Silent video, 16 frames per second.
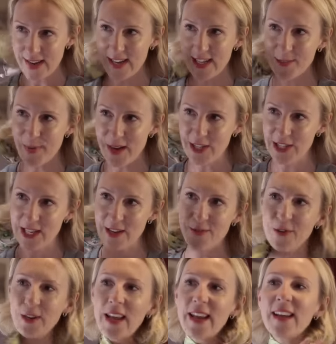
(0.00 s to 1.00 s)
especially
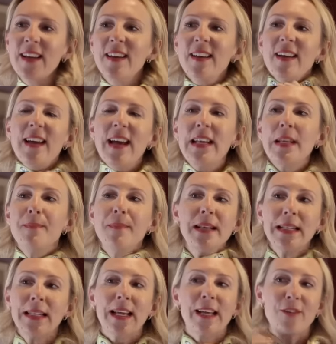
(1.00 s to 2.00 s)
for like any
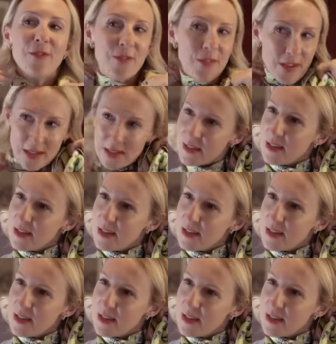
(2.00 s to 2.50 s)
midlife